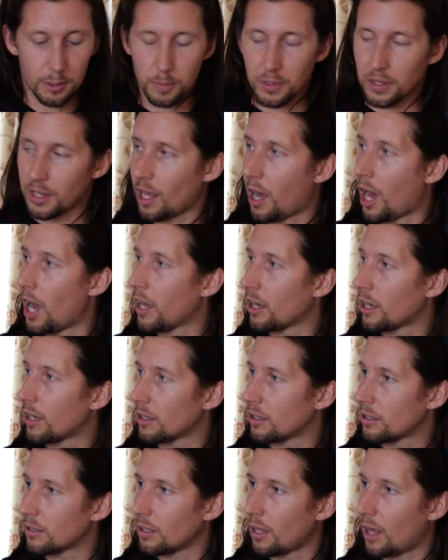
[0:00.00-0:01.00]
but the eye
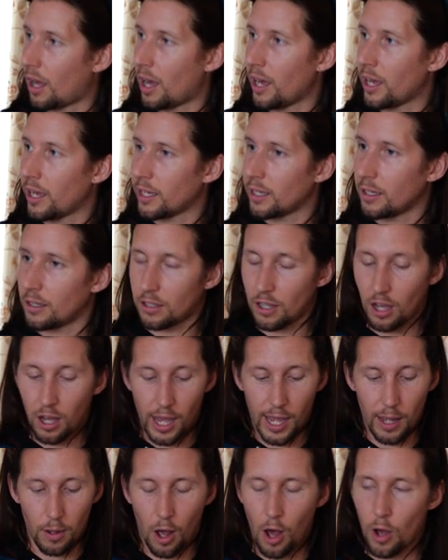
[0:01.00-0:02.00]
cut
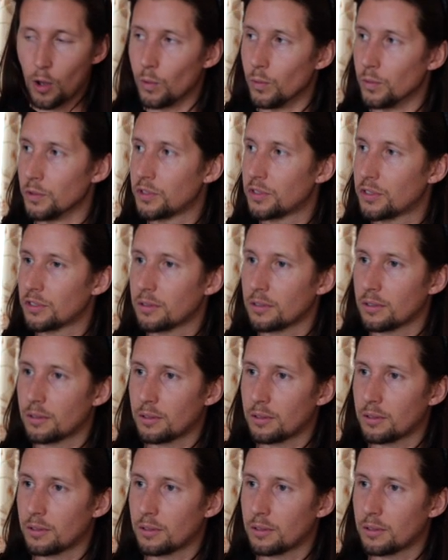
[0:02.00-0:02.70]
out holes